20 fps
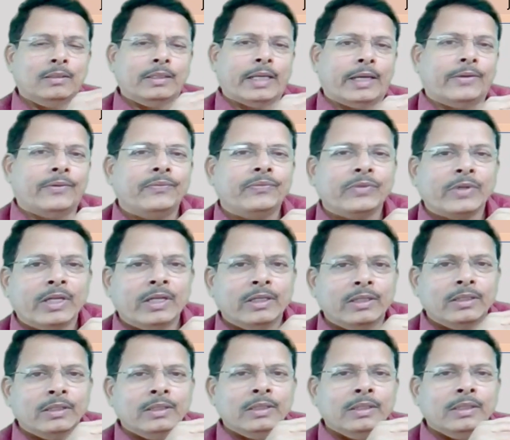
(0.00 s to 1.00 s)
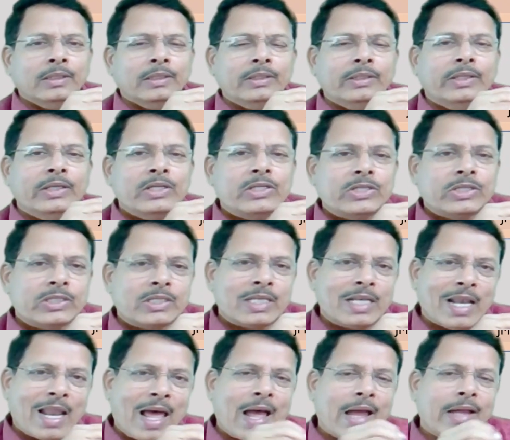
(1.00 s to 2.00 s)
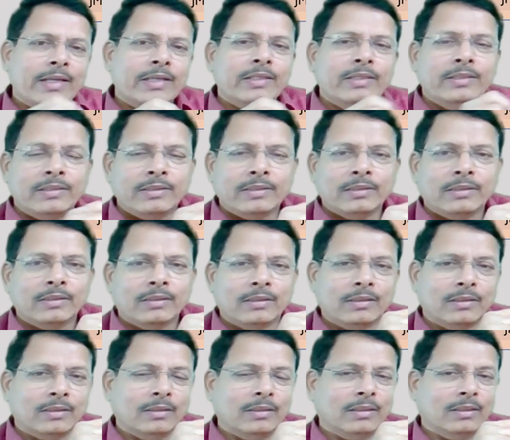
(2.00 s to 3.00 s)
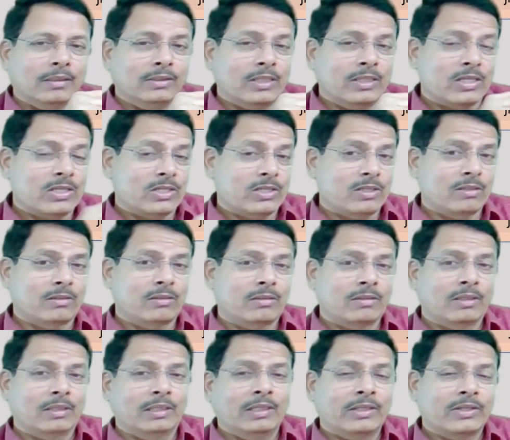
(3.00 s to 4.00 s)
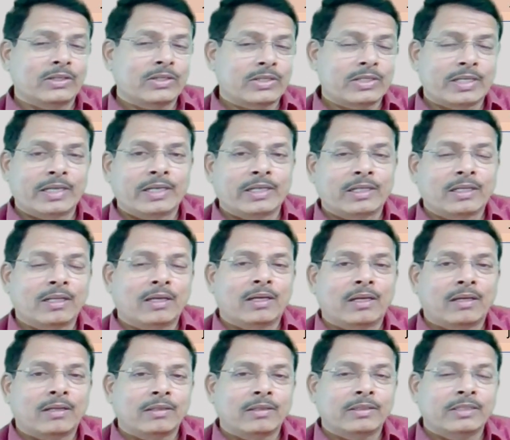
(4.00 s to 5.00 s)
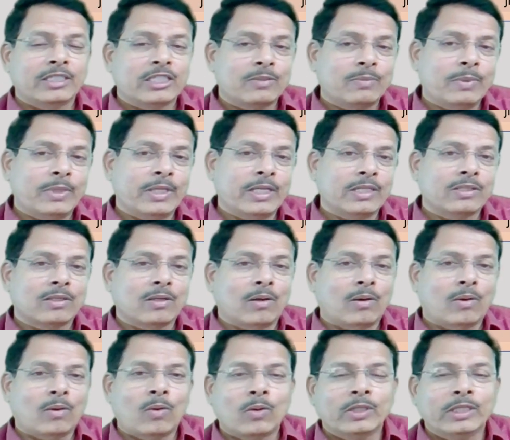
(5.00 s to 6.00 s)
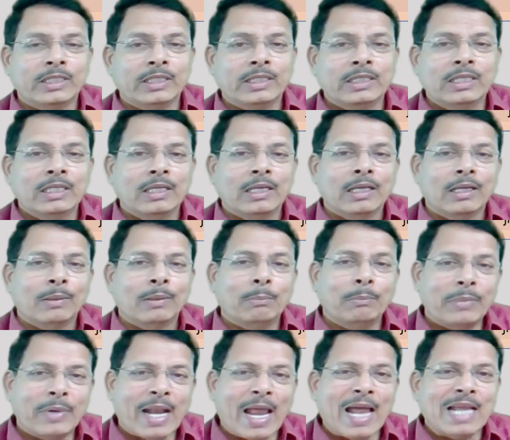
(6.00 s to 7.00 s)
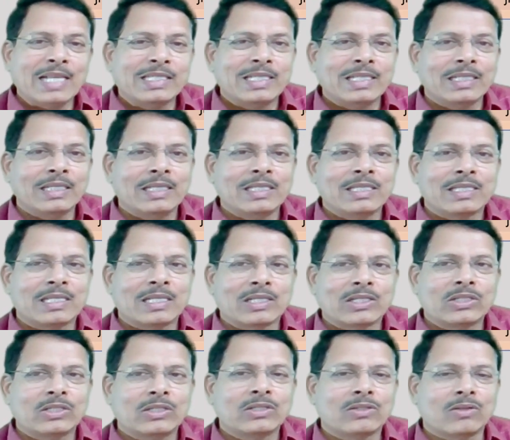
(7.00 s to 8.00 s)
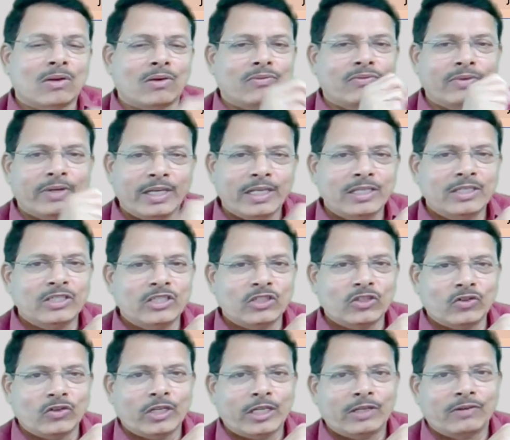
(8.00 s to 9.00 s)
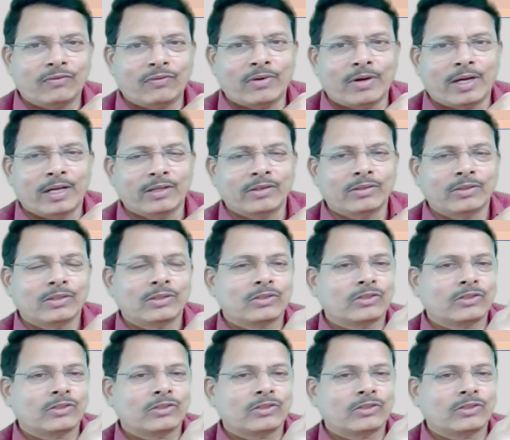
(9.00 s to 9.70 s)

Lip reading: Yeah, this slide just illustrate displays all the branching instructions of 8085.